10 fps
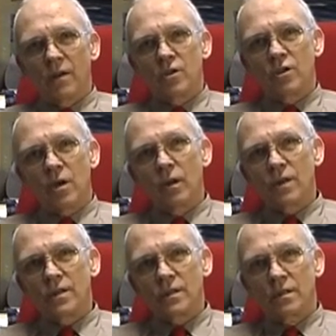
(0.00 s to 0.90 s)
They show
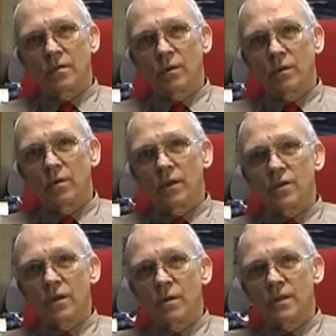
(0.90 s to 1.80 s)
us the world. They
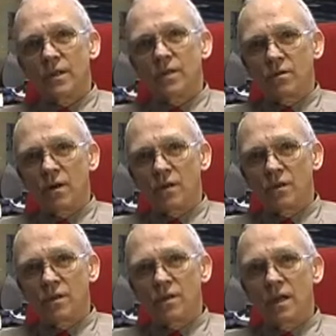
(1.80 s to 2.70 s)
show us its
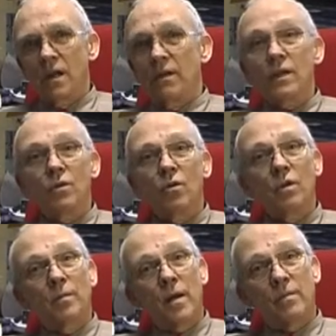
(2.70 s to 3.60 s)
structures. They
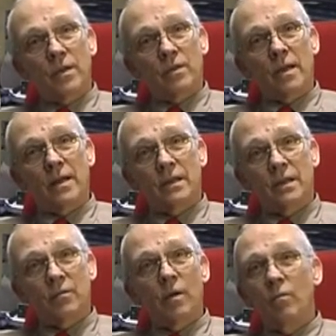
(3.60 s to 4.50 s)
talk about
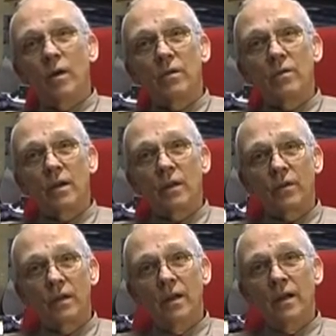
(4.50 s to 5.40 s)
mathematics one way or
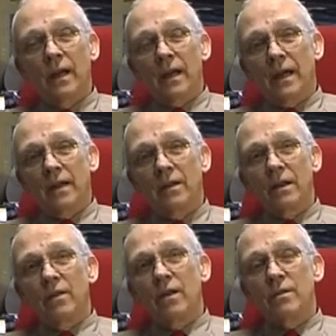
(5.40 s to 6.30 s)
another. And
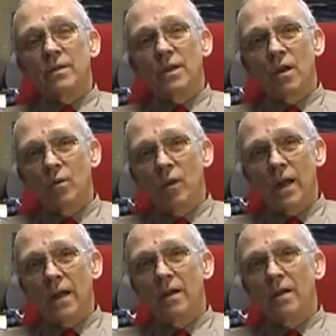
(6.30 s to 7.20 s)
there is no
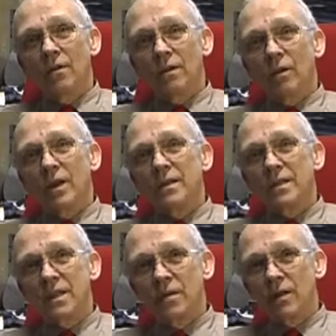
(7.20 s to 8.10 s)
way that we can
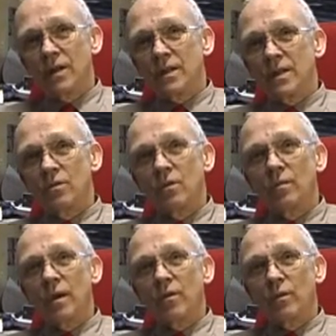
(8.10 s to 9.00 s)
seriously talk
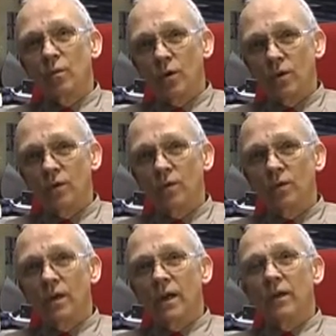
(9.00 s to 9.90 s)
about the
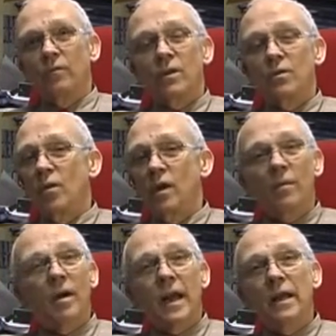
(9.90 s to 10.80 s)
world if we're talking
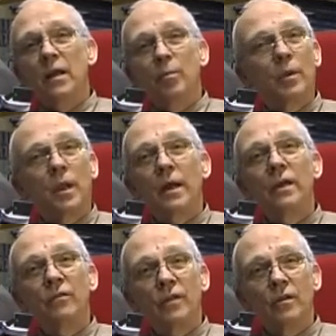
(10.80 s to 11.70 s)
about any
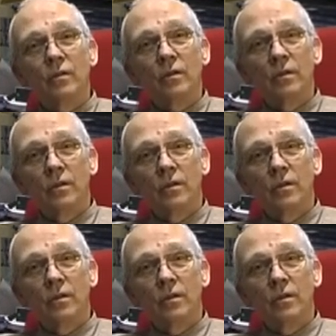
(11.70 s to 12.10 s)
applied field